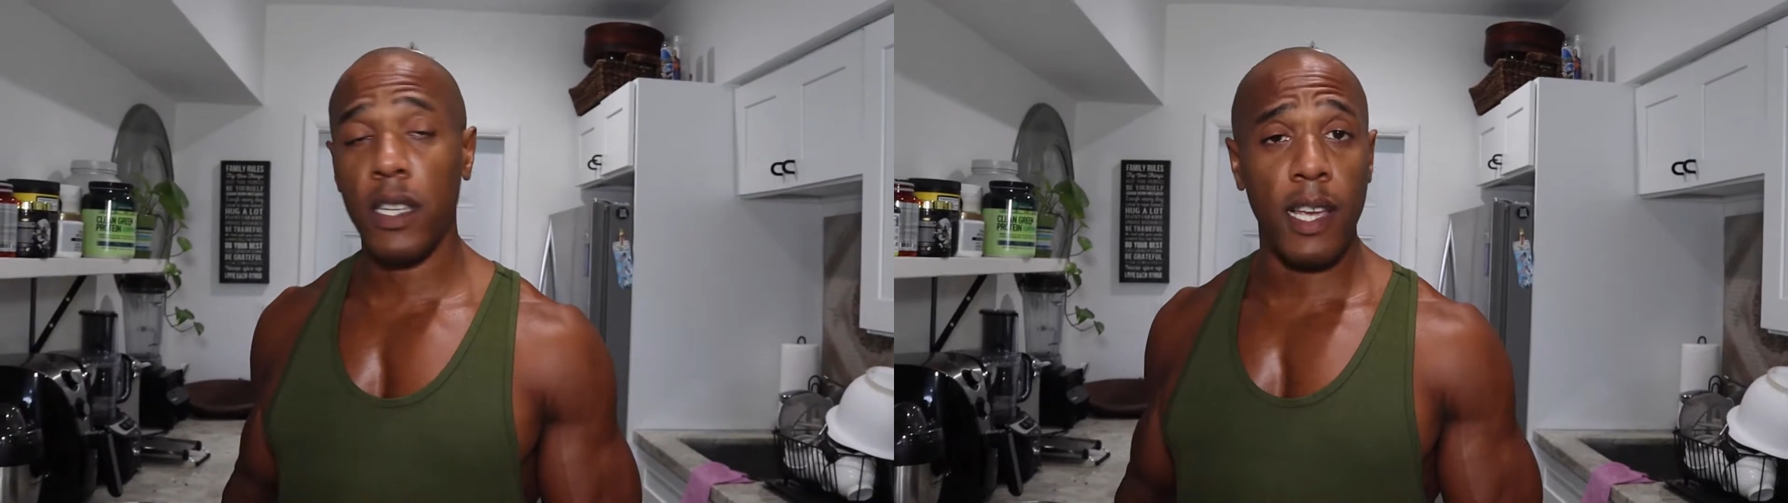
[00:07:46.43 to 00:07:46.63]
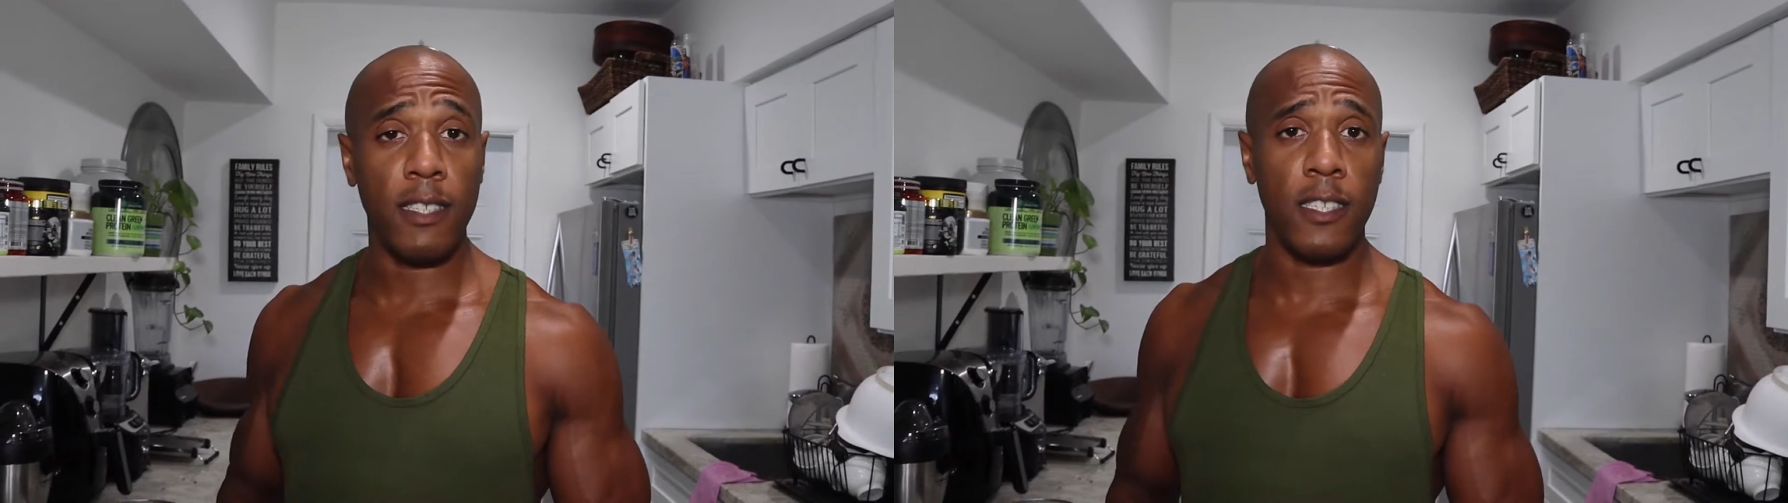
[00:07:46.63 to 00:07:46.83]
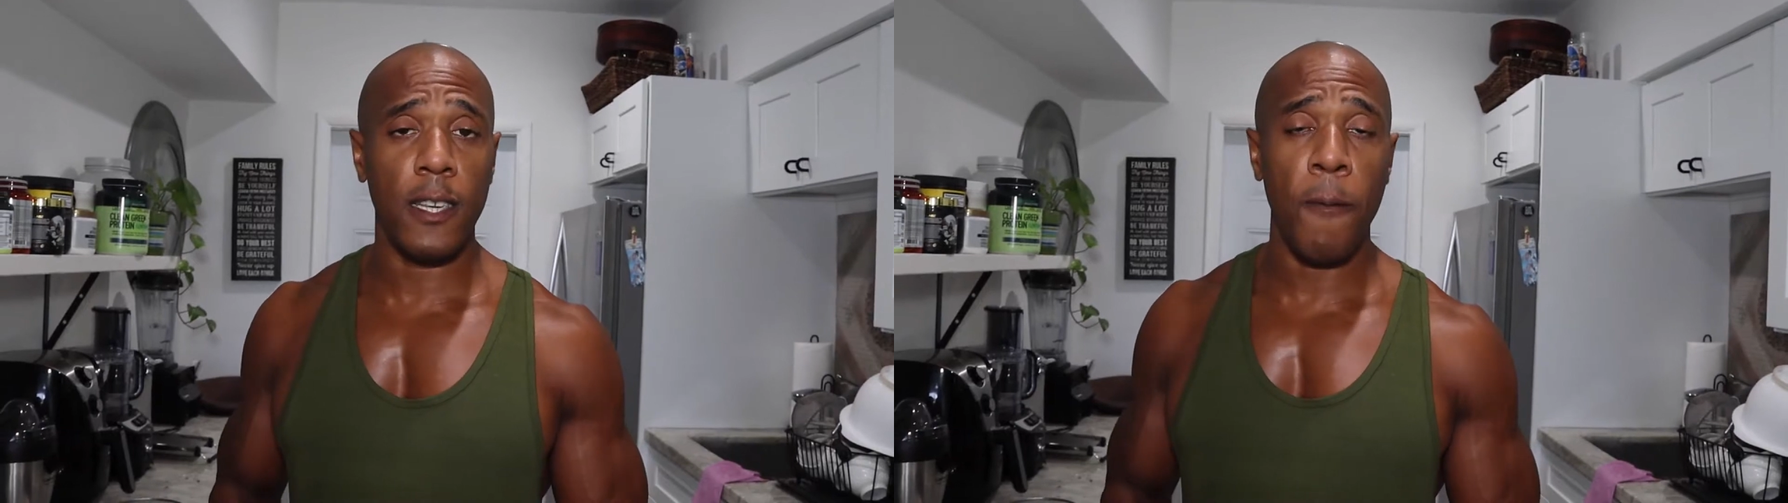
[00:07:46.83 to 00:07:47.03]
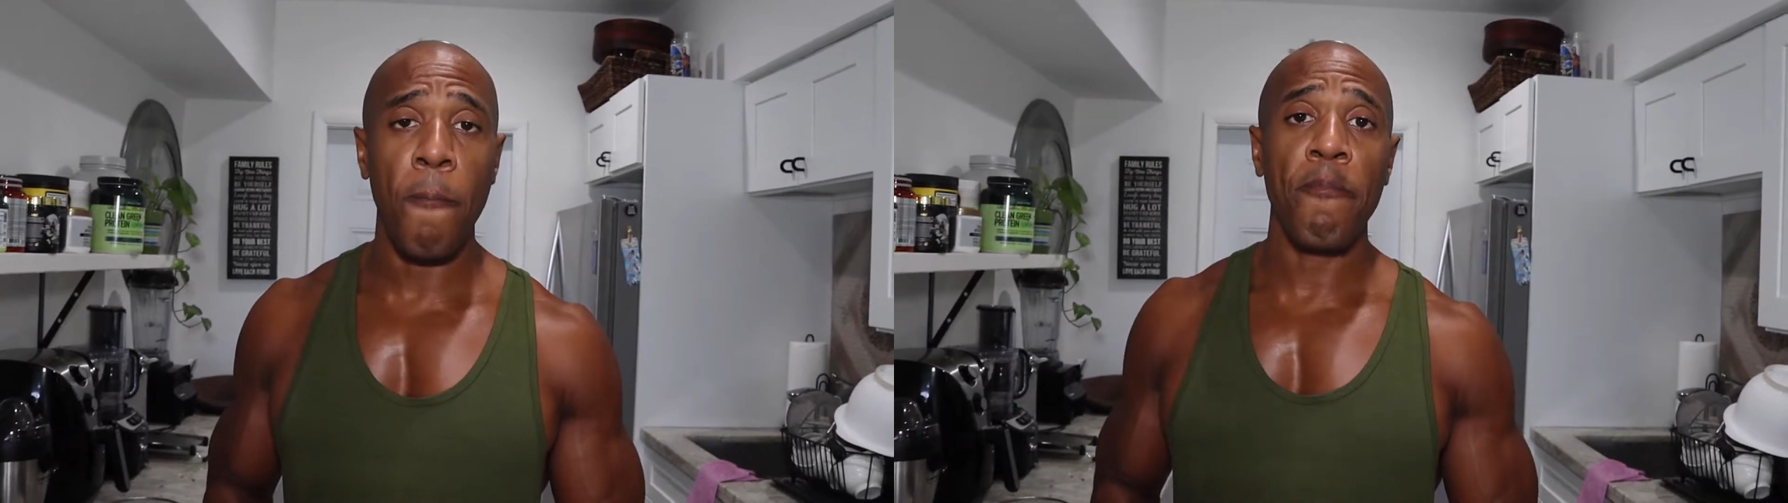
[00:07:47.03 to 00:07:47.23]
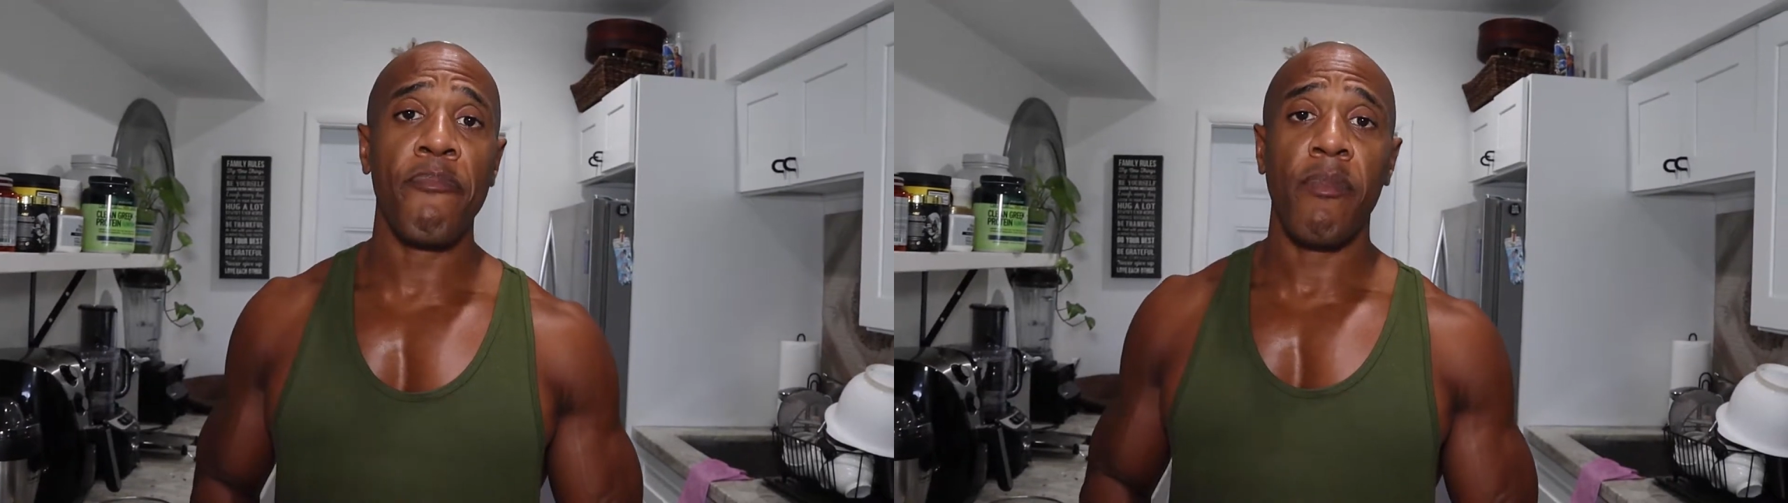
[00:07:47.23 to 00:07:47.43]
tasty,
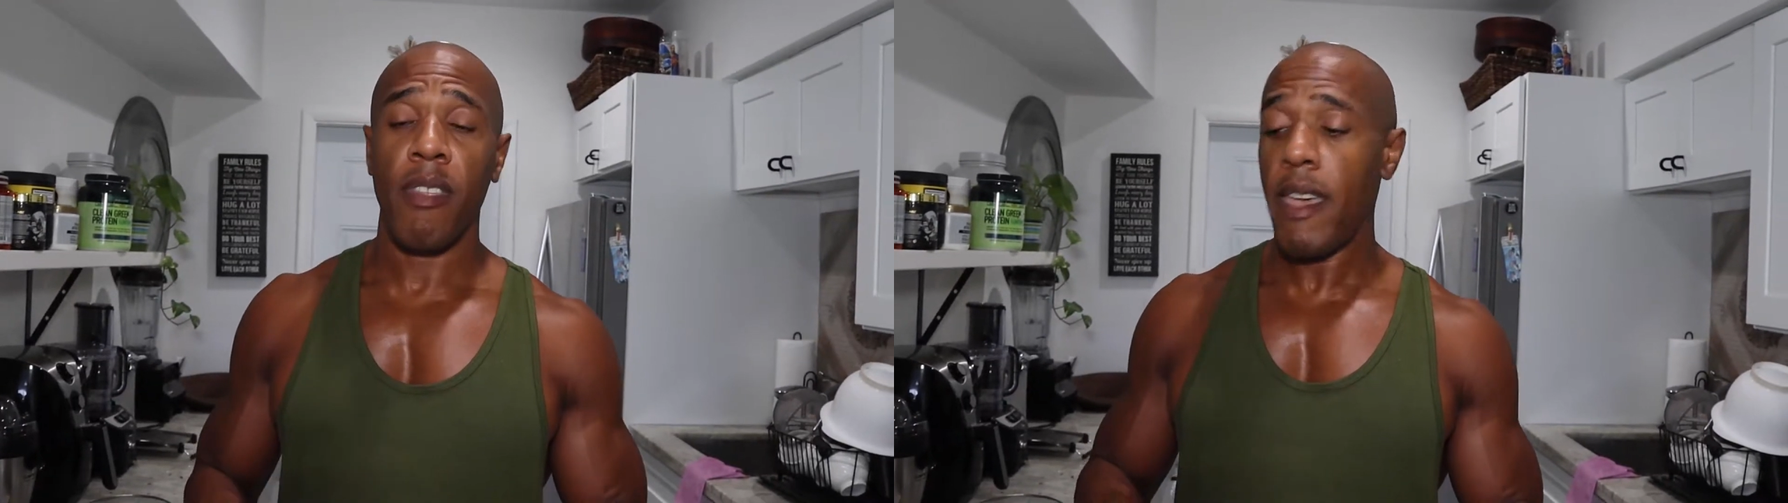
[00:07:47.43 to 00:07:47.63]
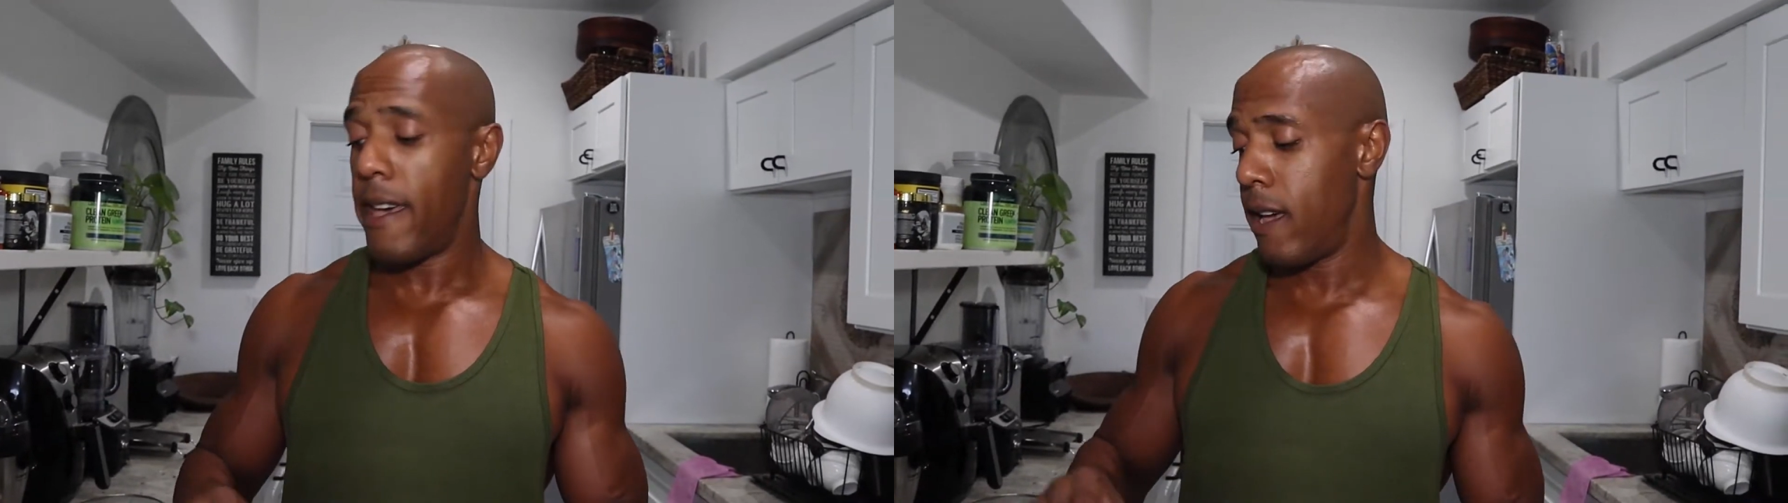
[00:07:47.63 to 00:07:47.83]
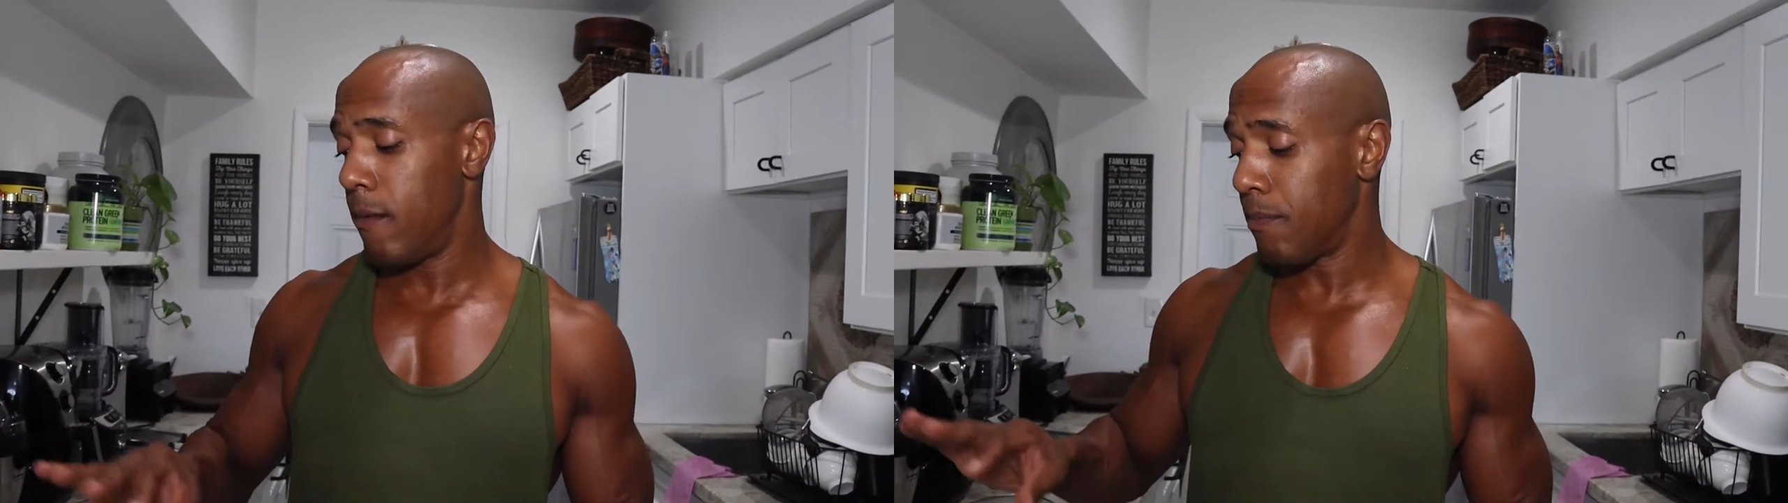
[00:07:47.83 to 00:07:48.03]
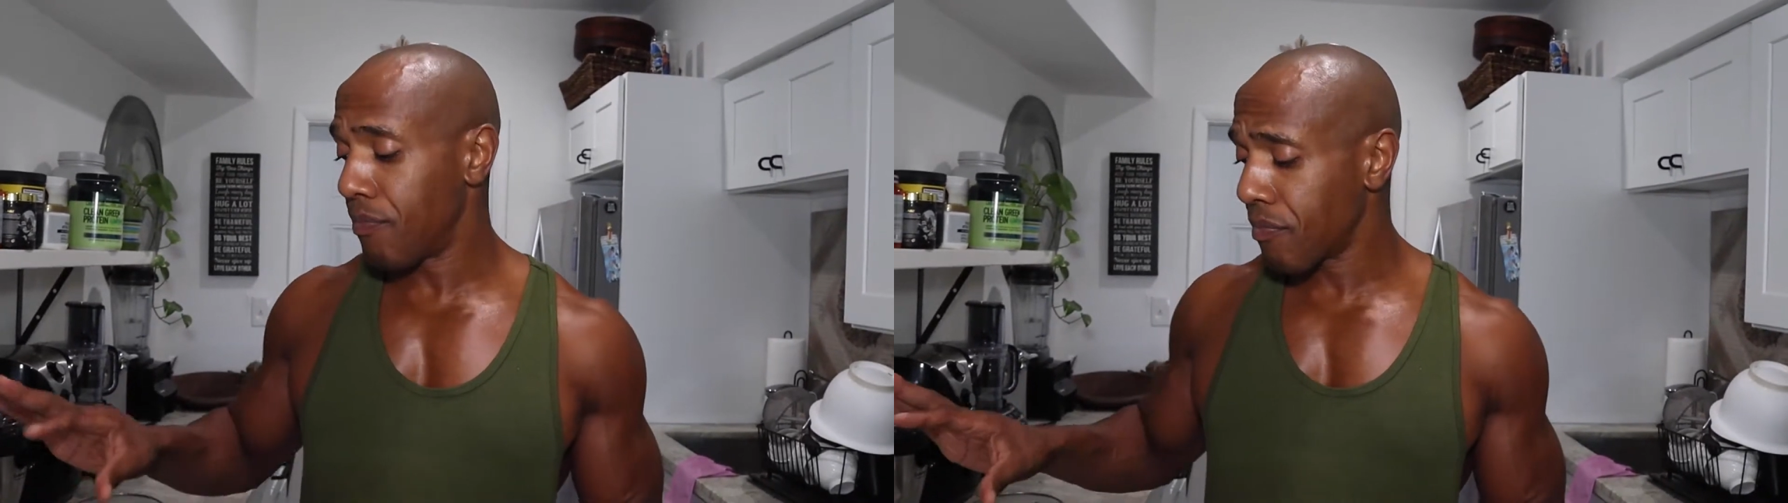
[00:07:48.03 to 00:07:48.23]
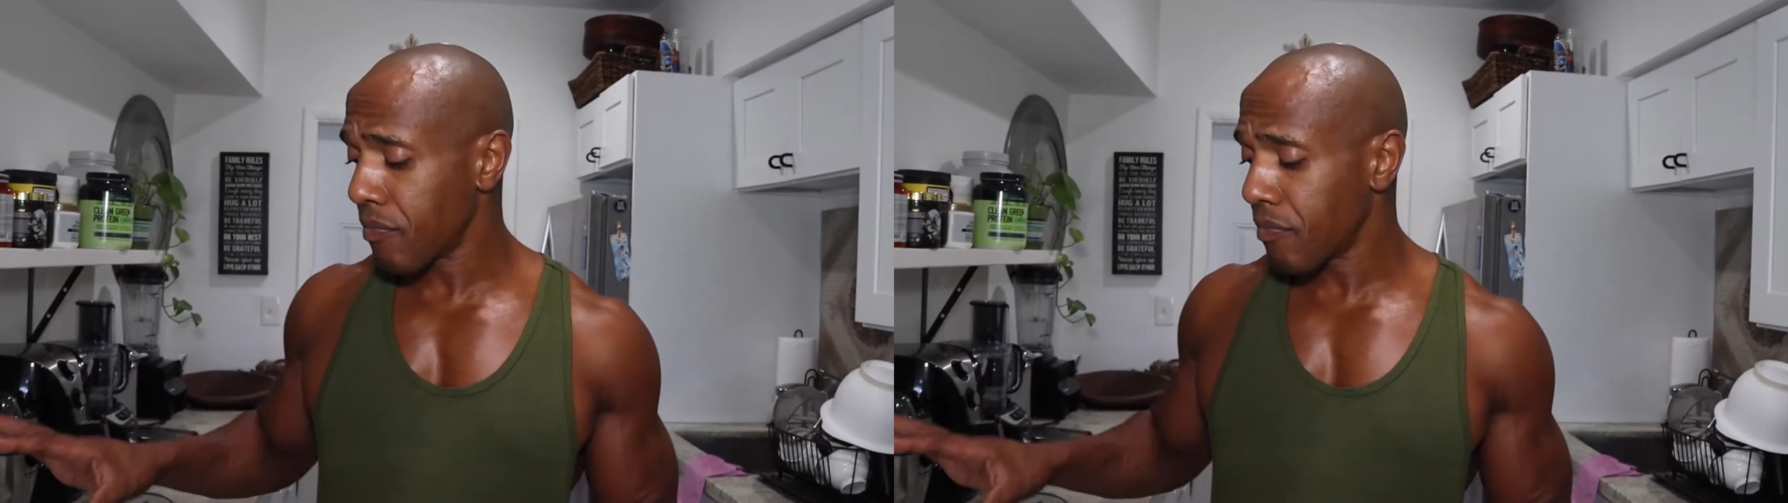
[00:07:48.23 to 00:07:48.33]
and